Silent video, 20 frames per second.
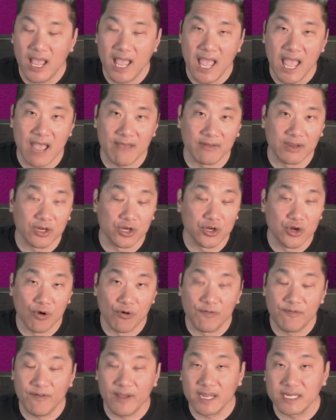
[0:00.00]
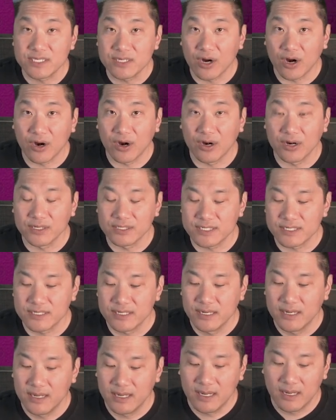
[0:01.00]
having no face cards.
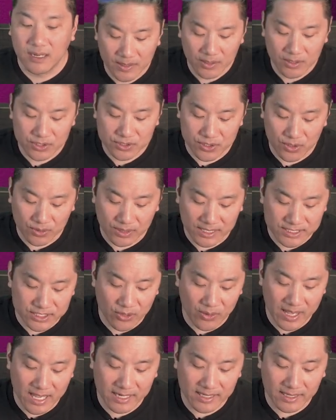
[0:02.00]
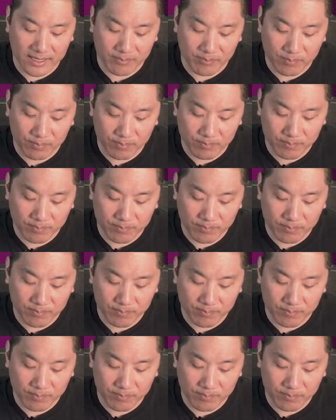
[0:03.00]
So let's go ahead